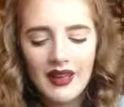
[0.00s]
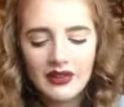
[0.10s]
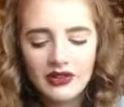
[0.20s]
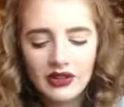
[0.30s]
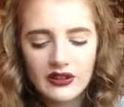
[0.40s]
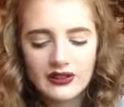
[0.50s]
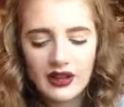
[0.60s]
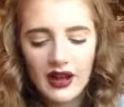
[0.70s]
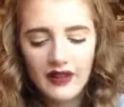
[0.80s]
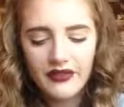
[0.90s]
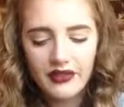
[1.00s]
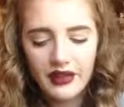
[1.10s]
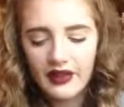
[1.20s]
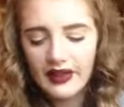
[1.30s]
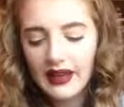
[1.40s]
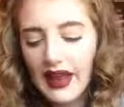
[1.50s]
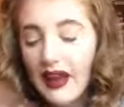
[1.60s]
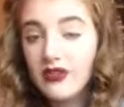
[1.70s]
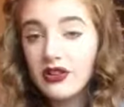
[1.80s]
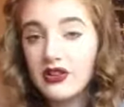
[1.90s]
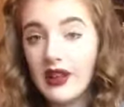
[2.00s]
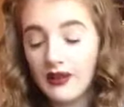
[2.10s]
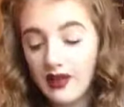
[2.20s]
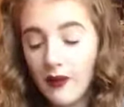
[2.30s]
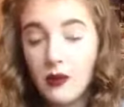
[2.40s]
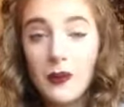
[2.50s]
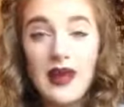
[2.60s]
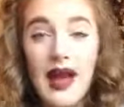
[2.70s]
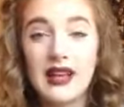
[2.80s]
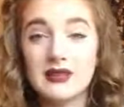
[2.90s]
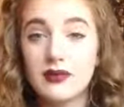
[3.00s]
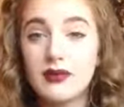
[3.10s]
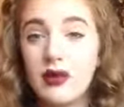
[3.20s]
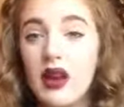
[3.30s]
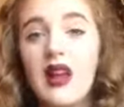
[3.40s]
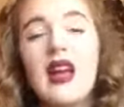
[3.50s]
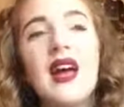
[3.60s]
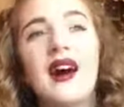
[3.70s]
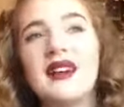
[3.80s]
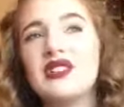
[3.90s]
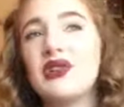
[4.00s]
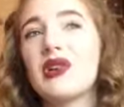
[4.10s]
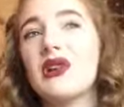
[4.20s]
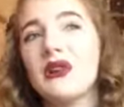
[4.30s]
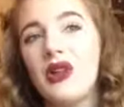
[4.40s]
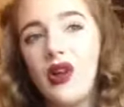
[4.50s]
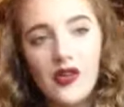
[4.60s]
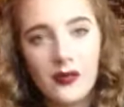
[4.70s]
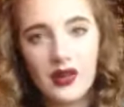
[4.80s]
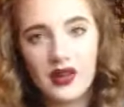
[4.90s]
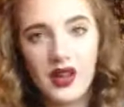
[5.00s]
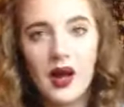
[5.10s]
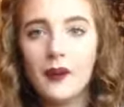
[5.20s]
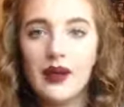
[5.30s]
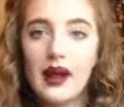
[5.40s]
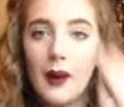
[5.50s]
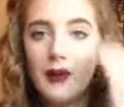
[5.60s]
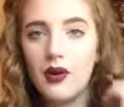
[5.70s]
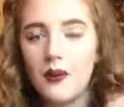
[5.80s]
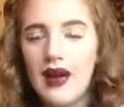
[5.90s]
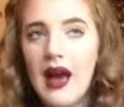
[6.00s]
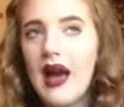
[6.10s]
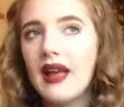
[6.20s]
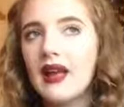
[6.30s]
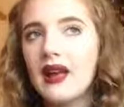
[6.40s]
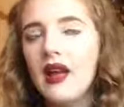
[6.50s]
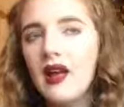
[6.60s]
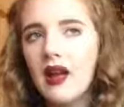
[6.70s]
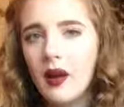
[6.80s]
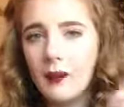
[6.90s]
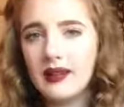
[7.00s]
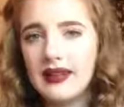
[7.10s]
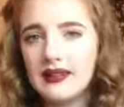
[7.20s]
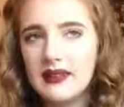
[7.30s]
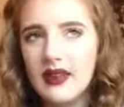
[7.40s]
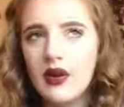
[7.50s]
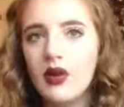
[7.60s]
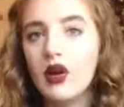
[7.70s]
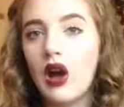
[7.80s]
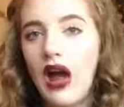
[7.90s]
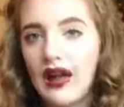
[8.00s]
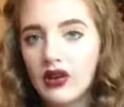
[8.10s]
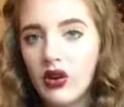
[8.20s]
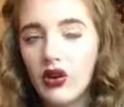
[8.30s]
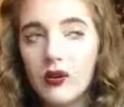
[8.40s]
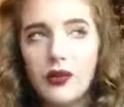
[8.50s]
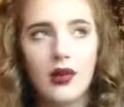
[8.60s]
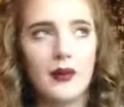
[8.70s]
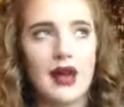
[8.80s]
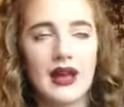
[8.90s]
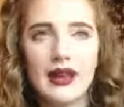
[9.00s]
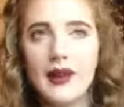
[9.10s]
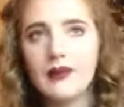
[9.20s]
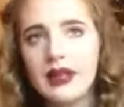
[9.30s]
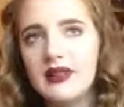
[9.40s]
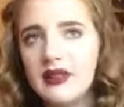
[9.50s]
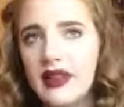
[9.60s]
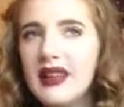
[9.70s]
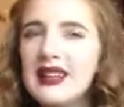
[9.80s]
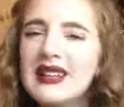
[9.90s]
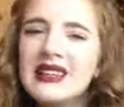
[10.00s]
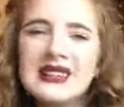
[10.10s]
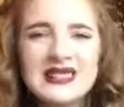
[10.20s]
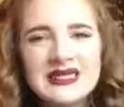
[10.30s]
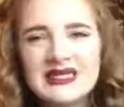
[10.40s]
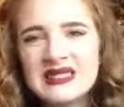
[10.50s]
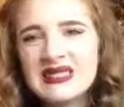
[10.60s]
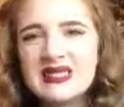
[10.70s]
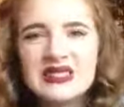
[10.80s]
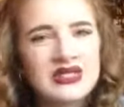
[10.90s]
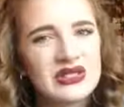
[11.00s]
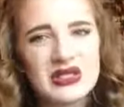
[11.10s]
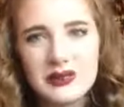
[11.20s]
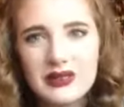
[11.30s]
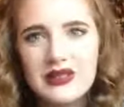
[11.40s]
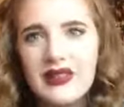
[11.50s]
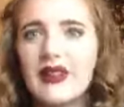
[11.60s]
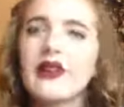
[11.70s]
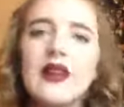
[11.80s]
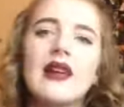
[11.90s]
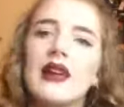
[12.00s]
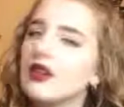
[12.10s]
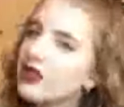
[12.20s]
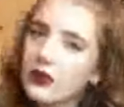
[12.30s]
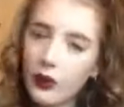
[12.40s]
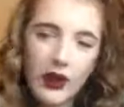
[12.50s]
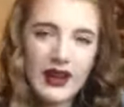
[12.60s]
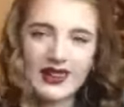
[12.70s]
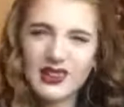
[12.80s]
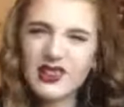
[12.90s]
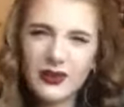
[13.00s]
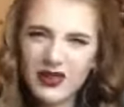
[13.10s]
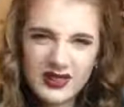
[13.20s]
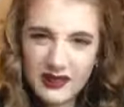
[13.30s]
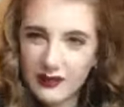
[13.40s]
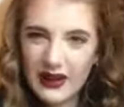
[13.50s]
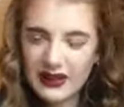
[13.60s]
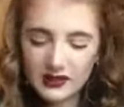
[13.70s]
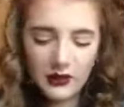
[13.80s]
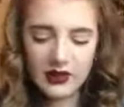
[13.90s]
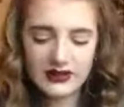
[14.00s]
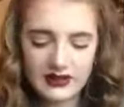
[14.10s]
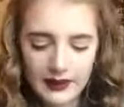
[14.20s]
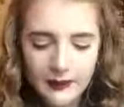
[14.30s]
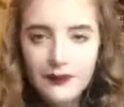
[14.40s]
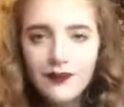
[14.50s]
It's just, I feel like I have used that one on my eyes before, and it took a lot of building up. Like, I put it on my eye, blended it, had gone, put it on my eye again, blended it, still really wasn't there. Like, it just wasn't the best quality.